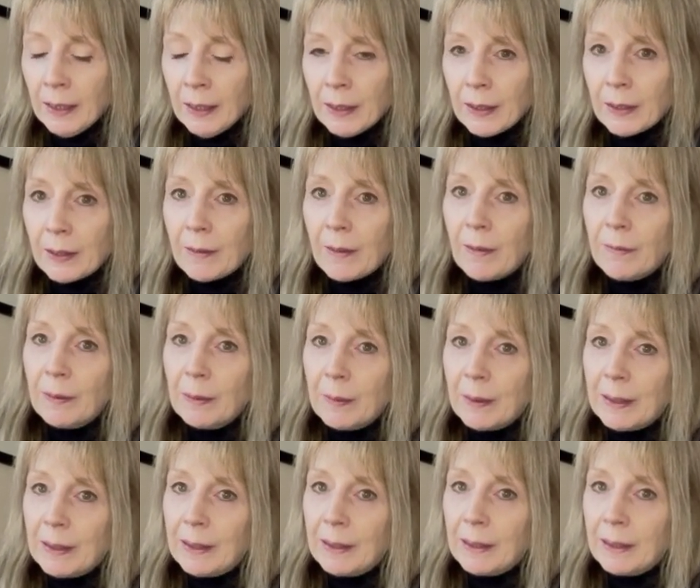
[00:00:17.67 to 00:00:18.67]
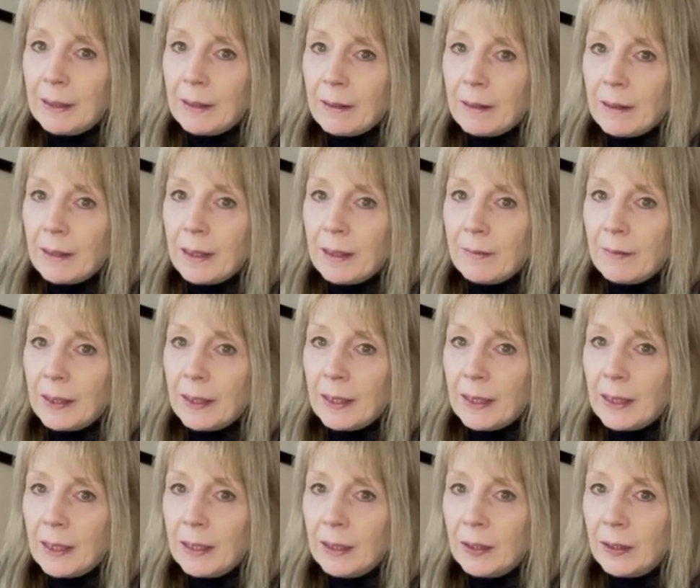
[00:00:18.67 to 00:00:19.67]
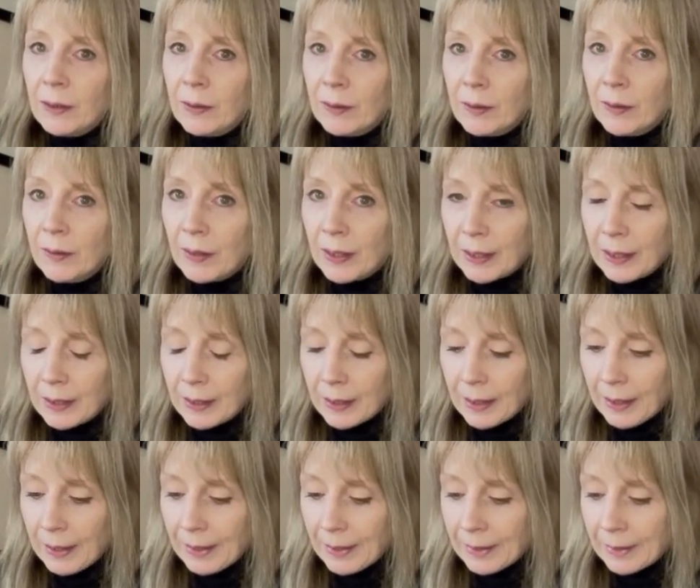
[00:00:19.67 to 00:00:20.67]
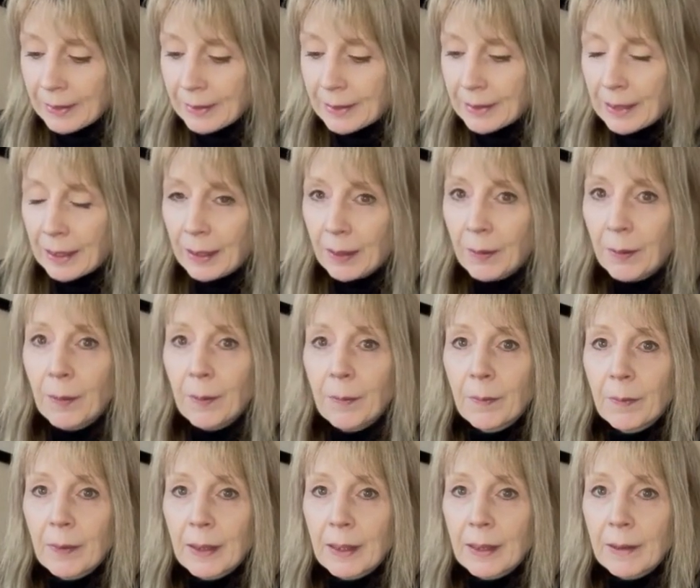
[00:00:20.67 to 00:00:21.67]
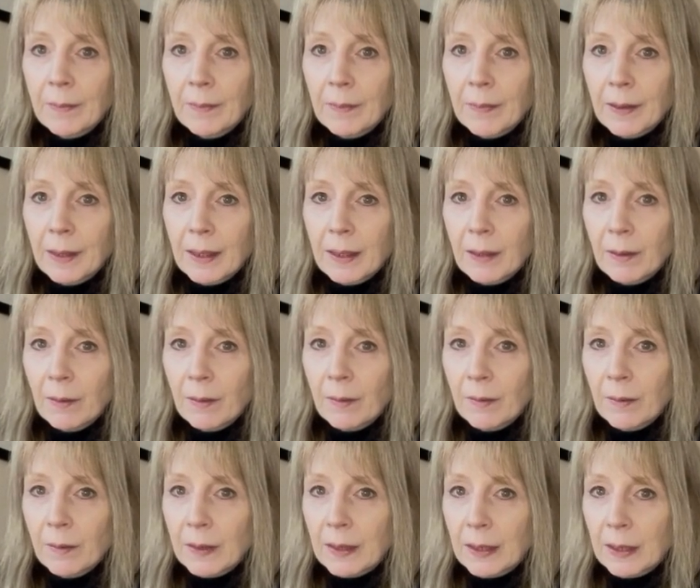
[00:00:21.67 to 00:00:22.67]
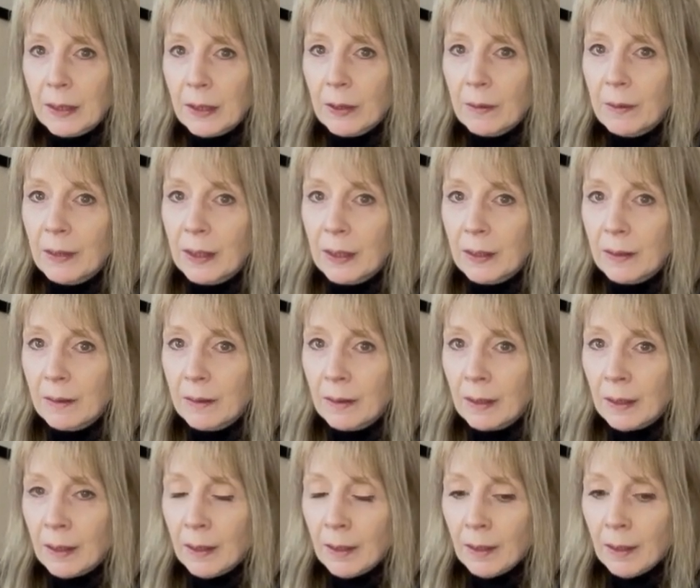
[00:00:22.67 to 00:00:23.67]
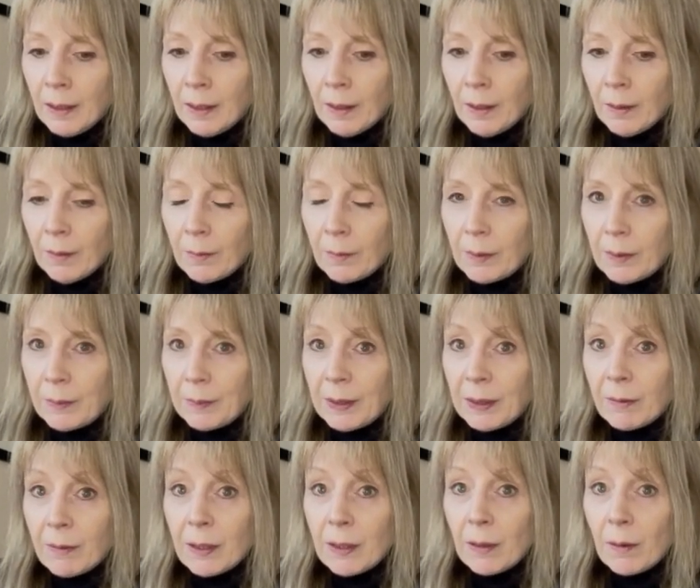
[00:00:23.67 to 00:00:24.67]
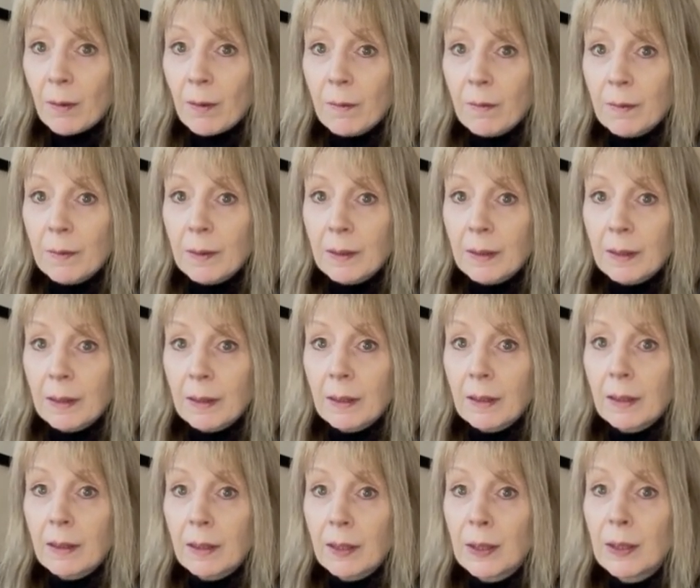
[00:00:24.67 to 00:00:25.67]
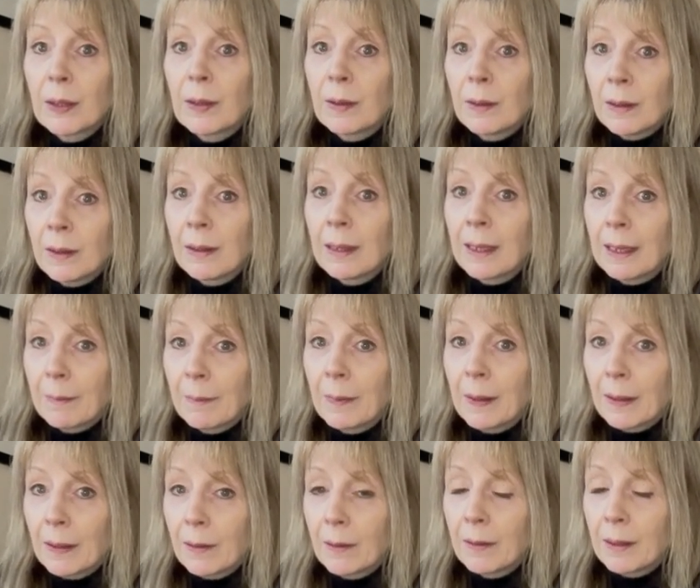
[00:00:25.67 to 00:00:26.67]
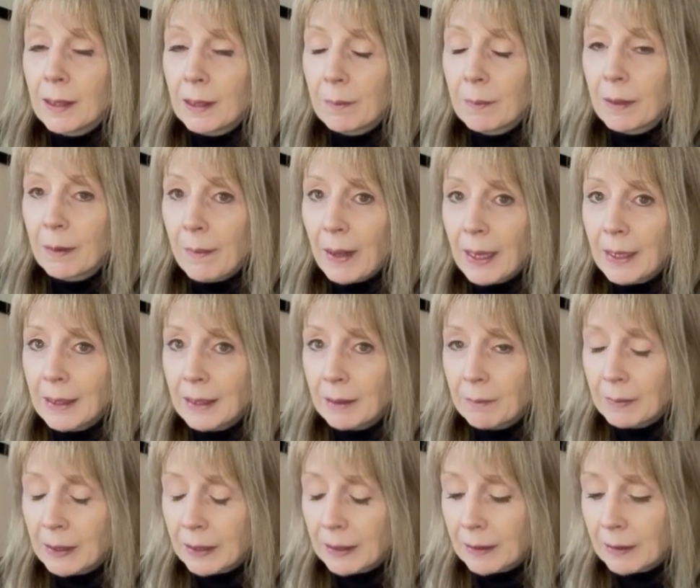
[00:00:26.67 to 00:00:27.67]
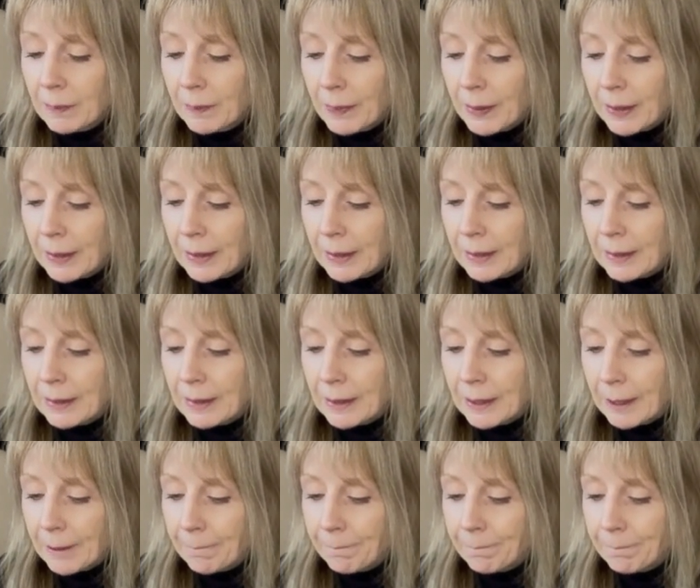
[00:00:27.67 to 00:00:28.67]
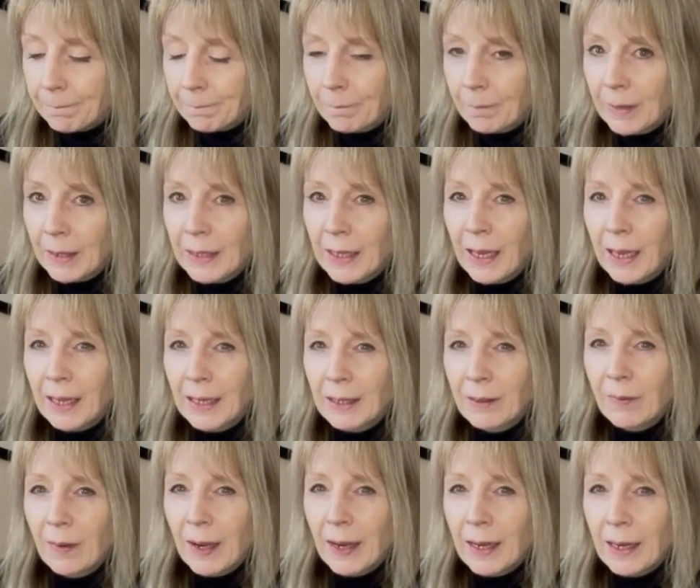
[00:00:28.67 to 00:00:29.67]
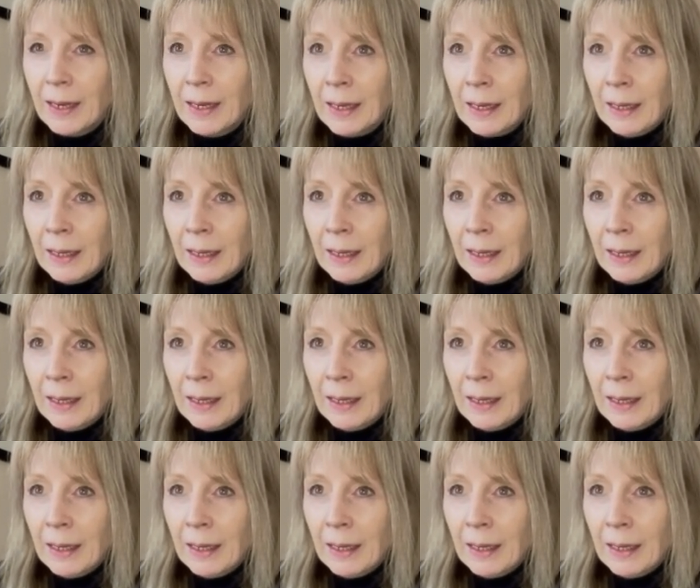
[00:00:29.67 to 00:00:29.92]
to everyone living in Ukraine, and hopefully this awful situation will be resolved soon through diplomatic means. But it's very